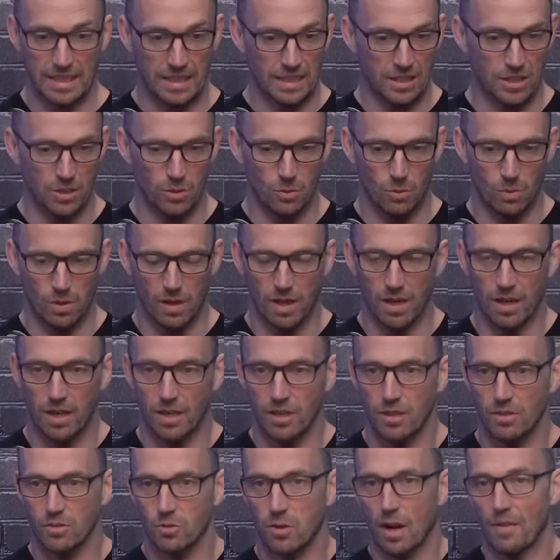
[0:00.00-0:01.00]
you
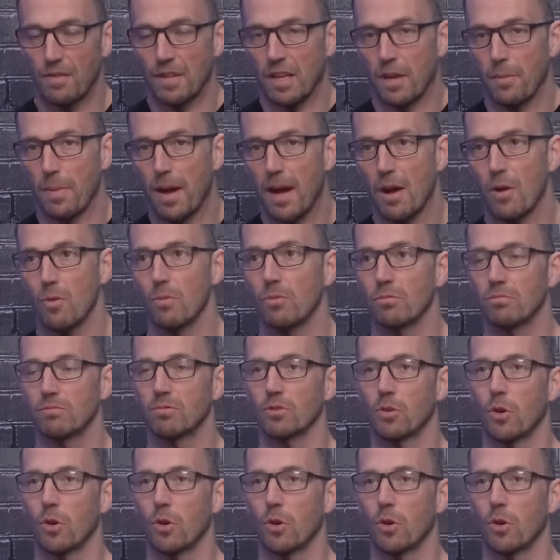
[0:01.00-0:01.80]
were traveling about